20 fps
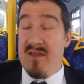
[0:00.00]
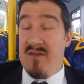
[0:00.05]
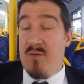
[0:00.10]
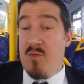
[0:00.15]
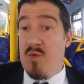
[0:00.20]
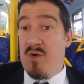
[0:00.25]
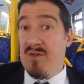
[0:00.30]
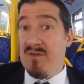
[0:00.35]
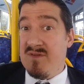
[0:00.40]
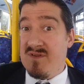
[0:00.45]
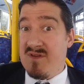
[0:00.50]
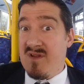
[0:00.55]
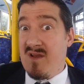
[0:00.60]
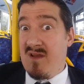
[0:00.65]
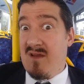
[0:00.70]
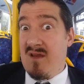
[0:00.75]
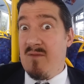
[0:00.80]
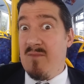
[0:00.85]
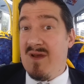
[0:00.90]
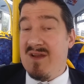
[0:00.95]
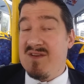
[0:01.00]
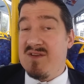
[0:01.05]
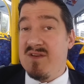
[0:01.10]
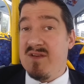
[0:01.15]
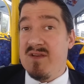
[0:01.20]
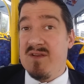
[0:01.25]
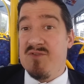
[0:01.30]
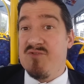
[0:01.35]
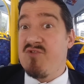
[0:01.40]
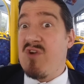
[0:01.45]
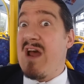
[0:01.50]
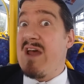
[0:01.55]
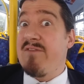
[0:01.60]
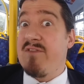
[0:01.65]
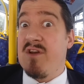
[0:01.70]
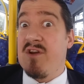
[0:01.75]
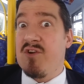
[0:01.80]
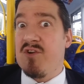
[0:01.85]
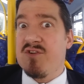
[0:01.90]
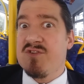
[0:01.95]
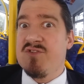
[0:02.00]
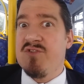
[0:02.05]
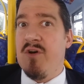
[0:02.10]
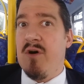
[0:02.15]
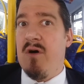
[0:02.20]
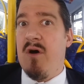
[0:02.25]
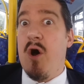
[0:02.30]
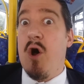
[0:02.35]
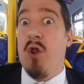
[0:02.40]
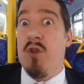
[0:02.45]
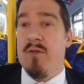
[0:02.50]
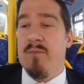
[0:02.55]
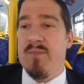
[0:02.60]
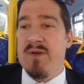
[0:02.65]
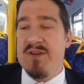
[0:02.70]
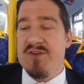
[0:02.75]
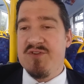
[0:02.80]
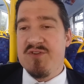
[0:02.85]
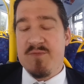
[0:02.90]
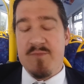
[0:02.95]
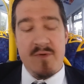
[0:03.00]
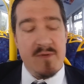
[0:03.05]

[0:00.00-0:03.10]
the ones that I'm actually driving across, not all the bridges,